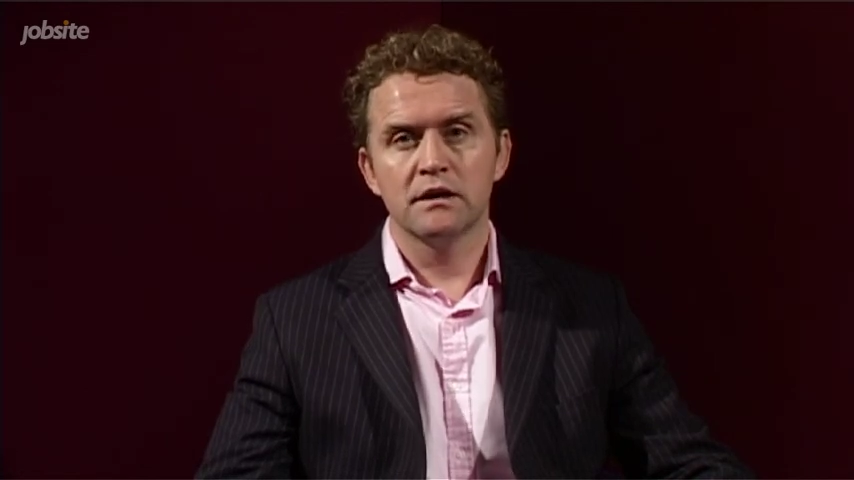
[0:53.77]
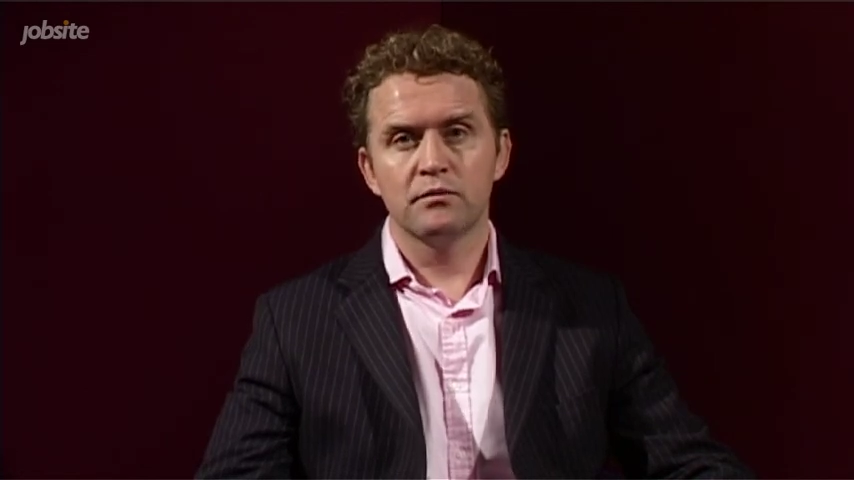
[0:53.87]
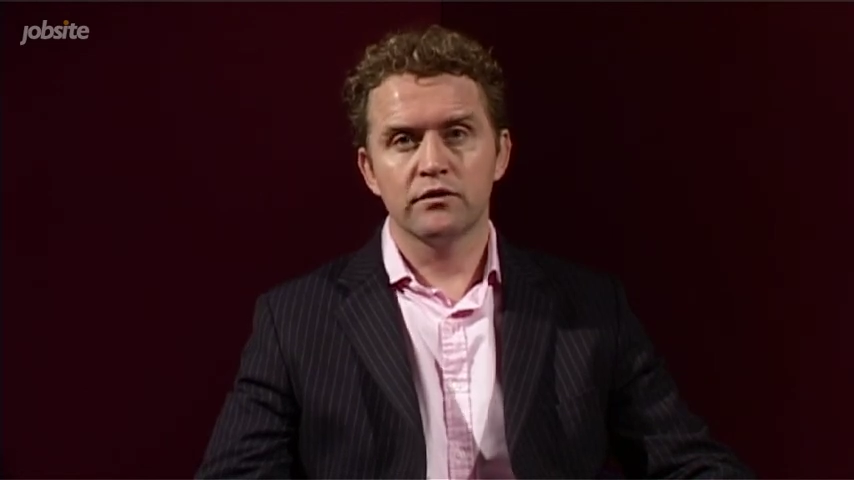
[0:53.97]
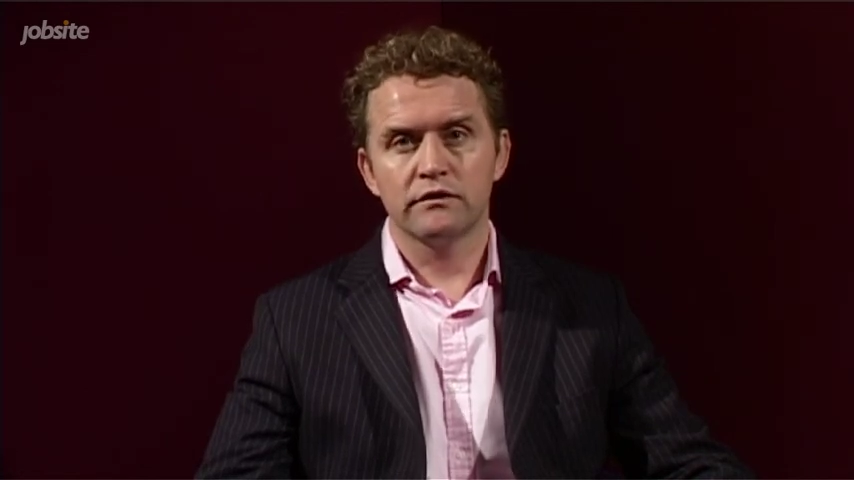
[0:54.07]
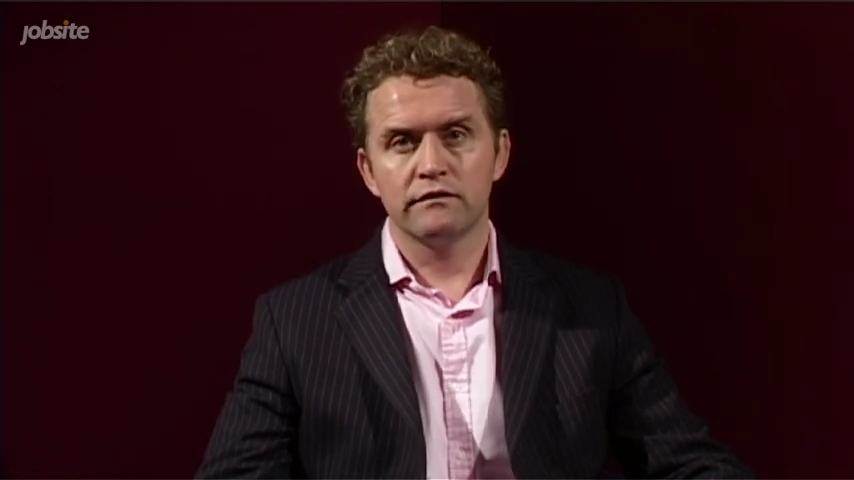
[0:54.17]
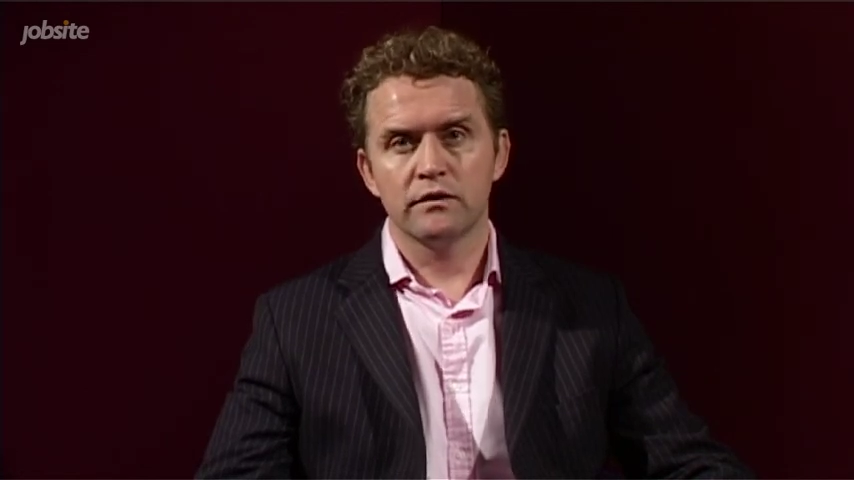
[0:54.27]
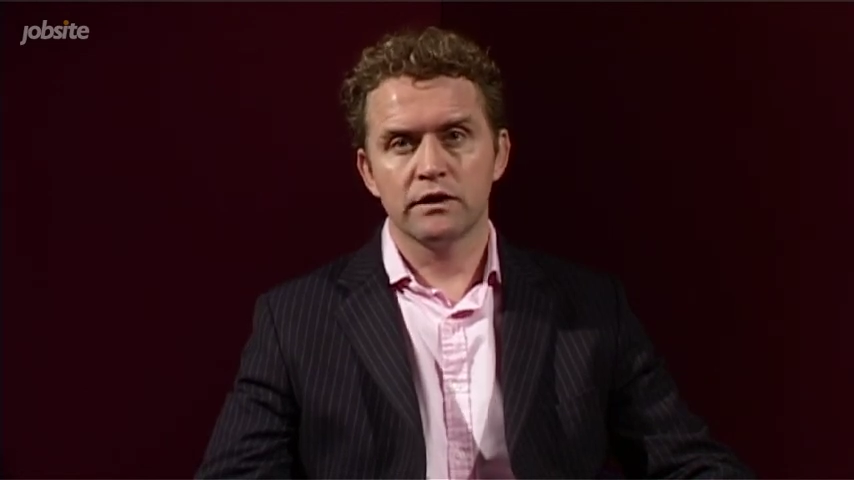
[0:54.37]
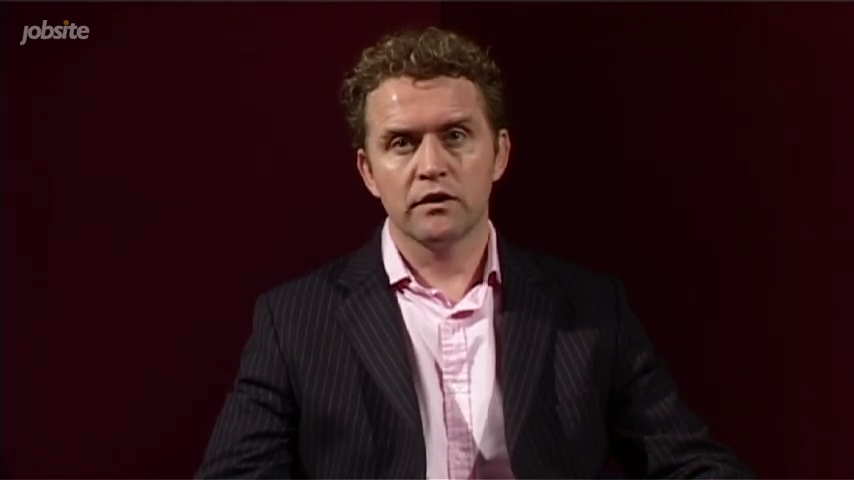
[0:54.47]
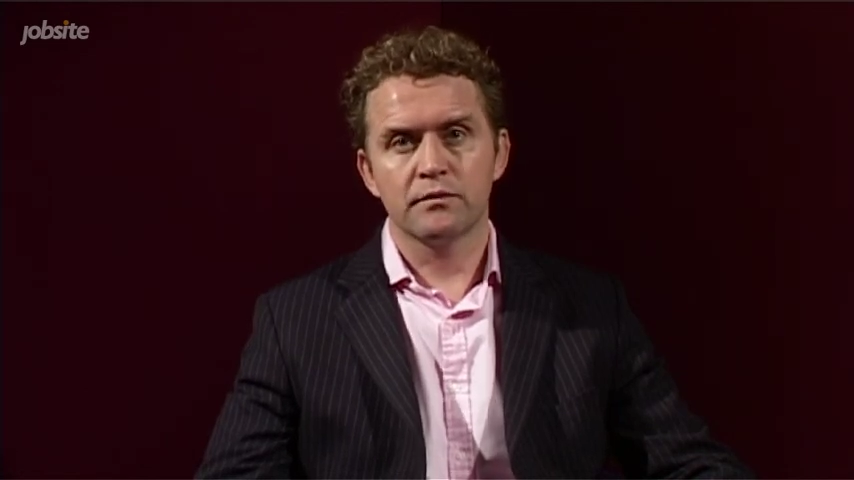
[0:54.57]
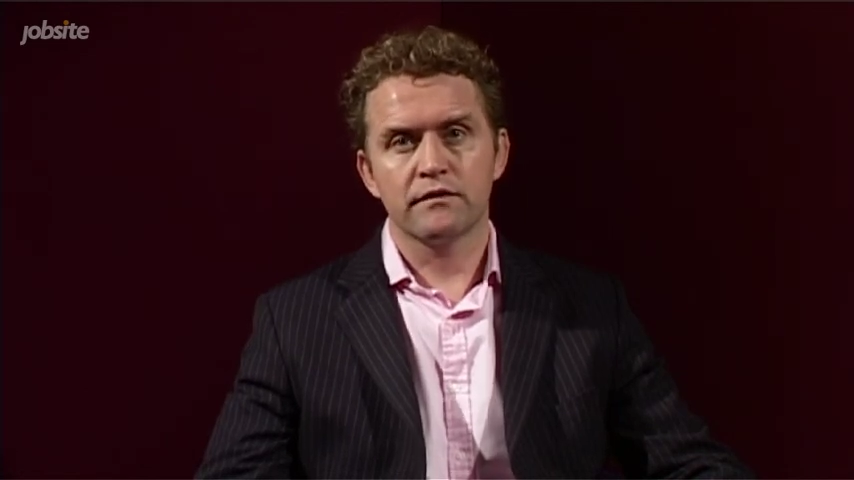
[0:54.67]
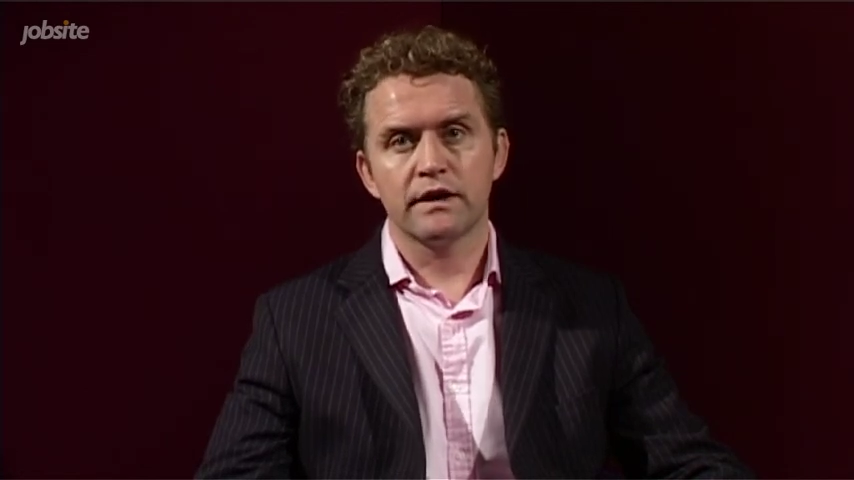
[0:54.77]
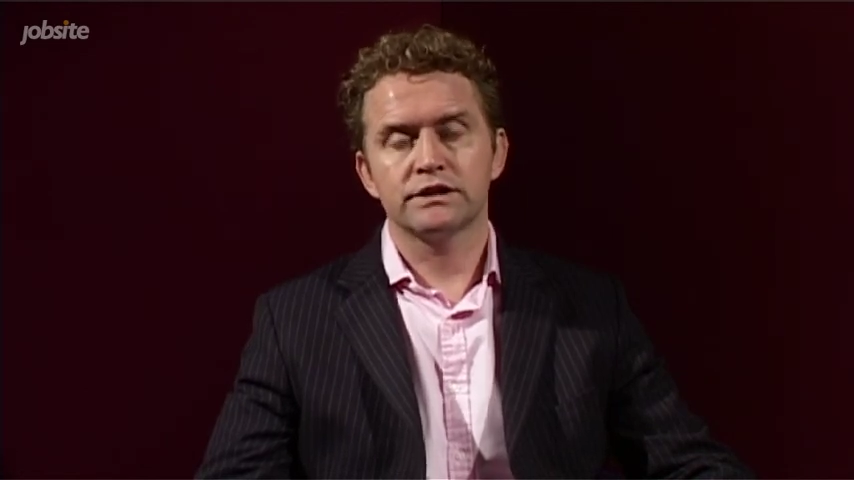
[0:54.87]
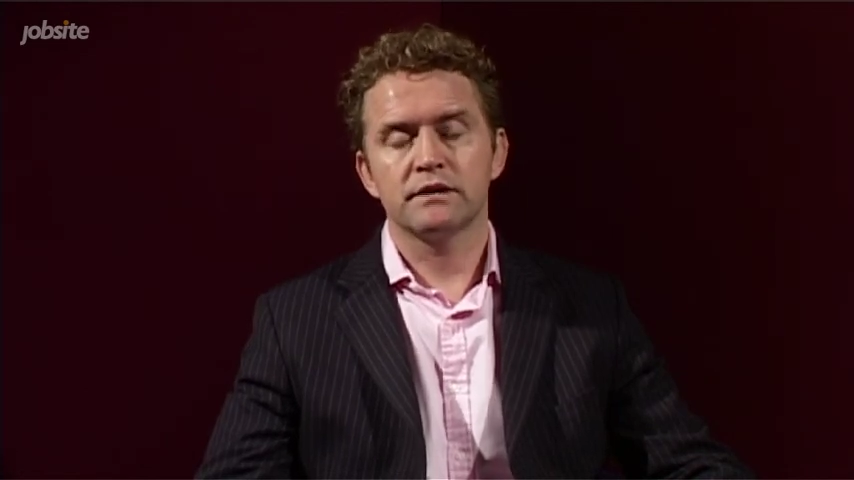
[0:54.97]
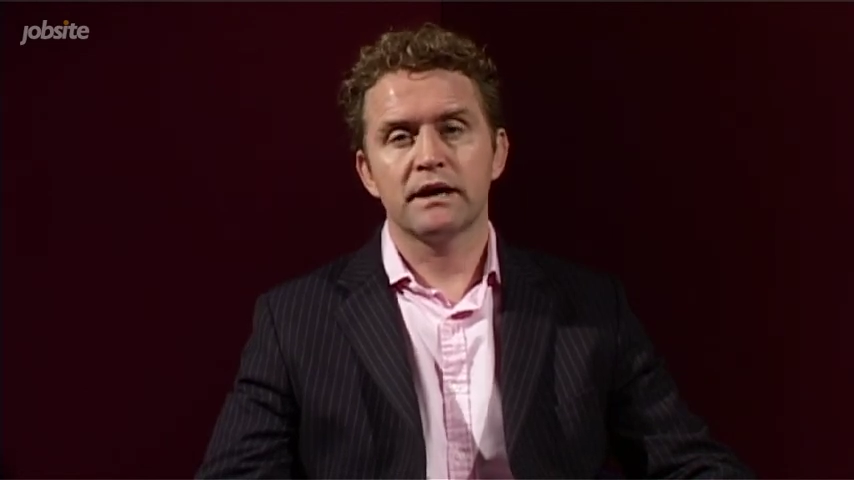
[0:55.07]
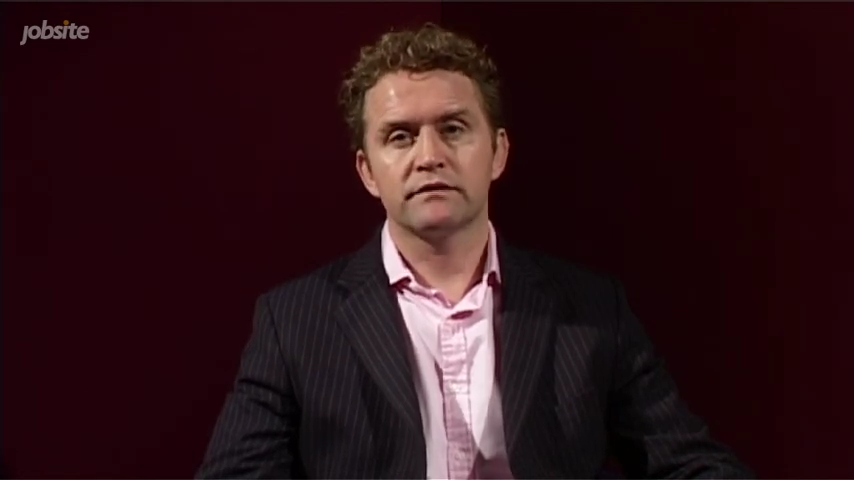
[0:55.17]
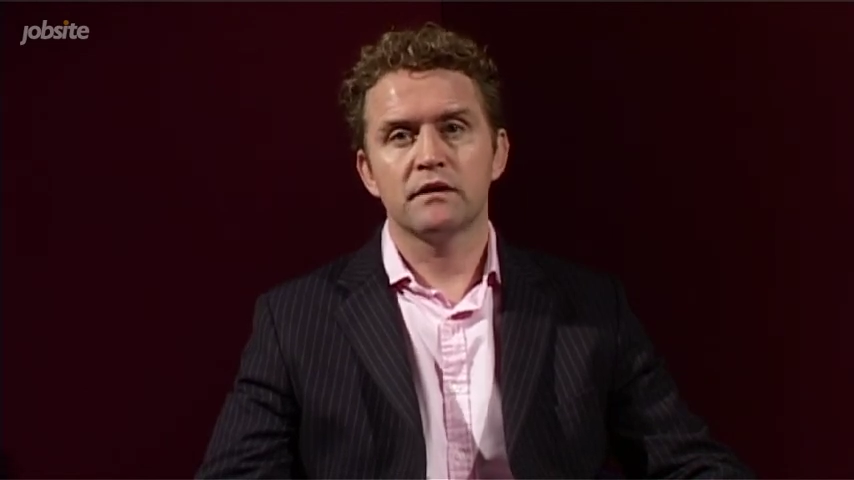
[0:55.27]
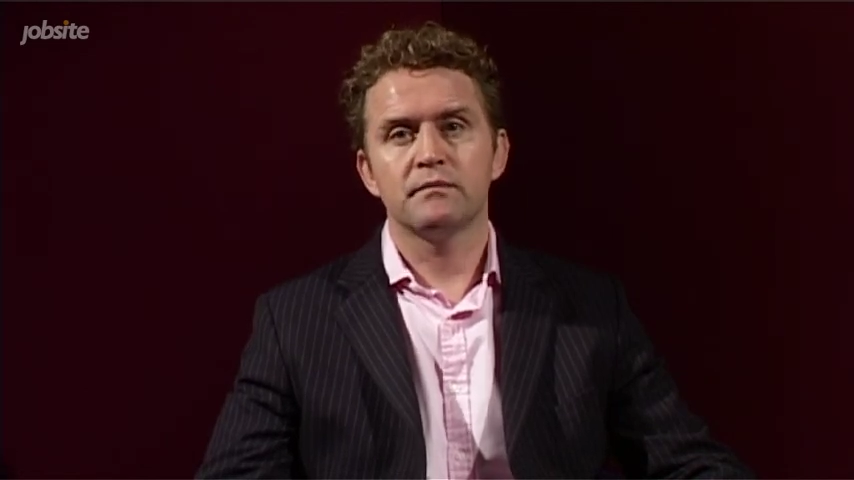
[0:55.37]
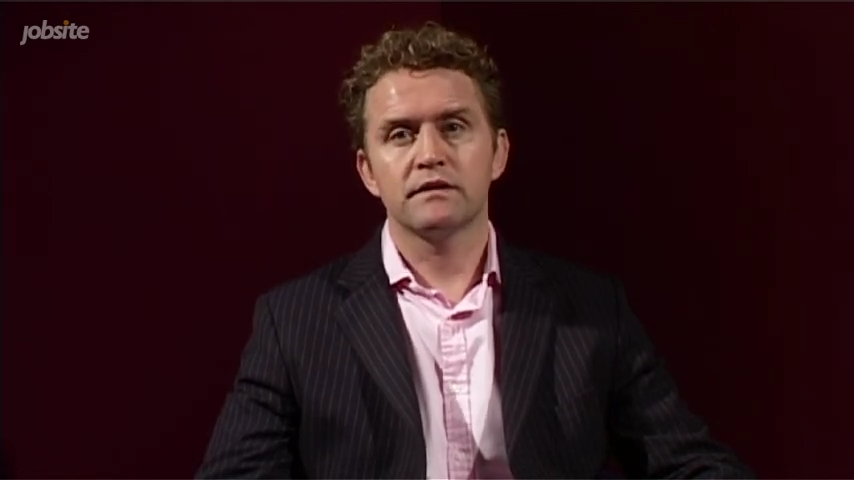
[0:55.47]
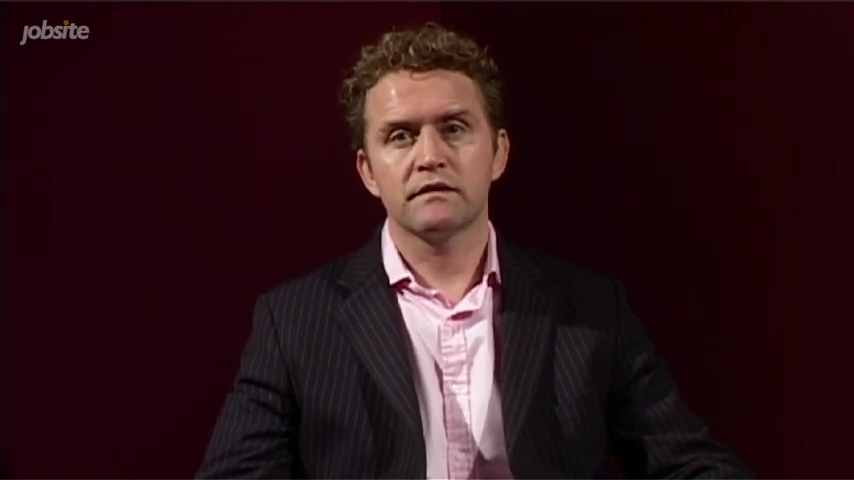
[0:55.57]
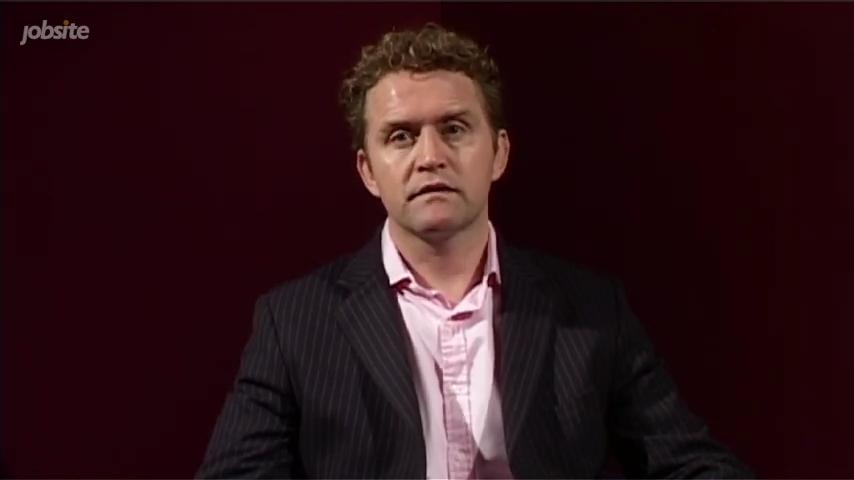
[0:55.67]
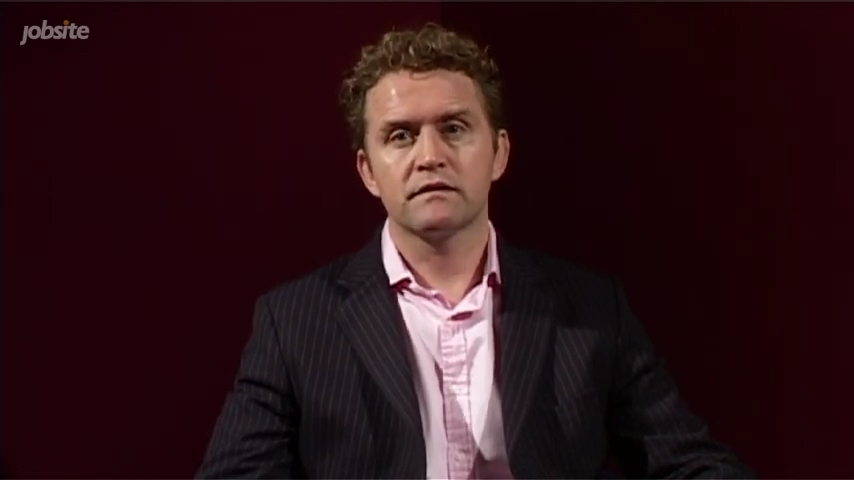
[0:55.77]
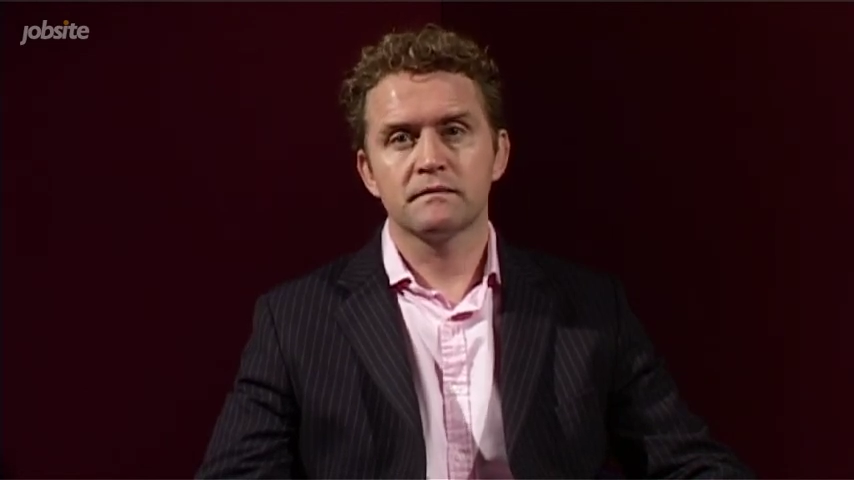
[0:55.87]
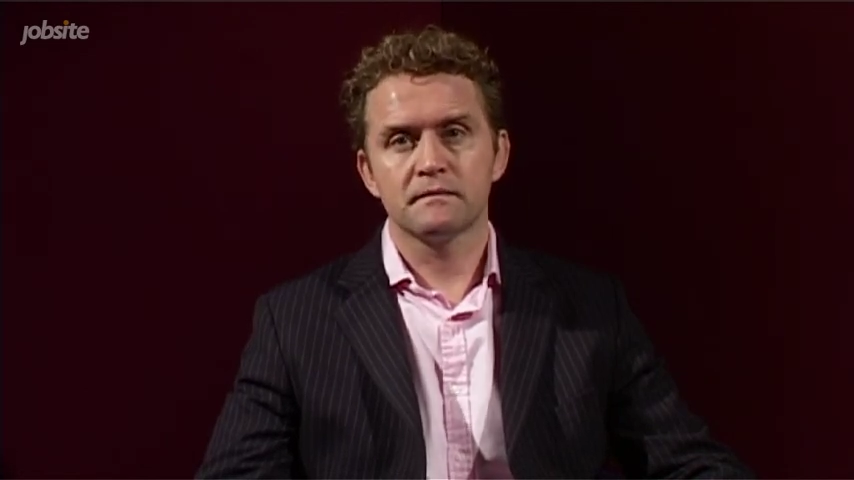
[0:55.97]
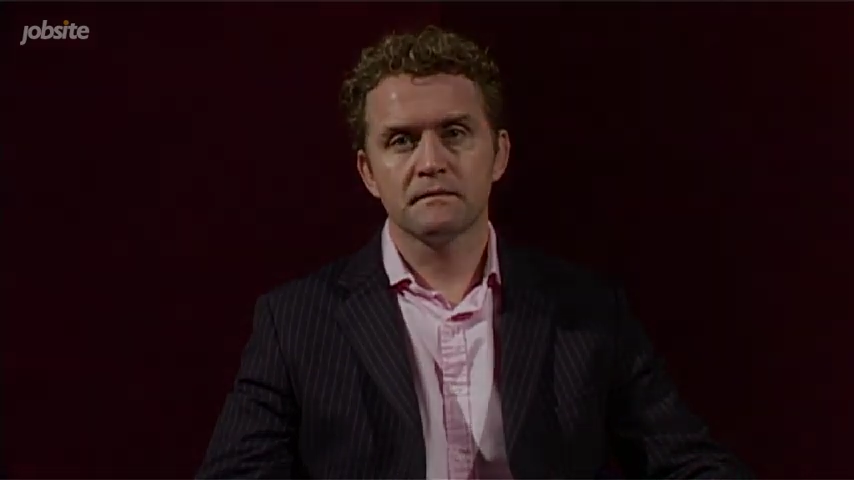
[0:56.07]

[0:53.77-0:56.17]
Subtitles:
point of view and an observation about our business?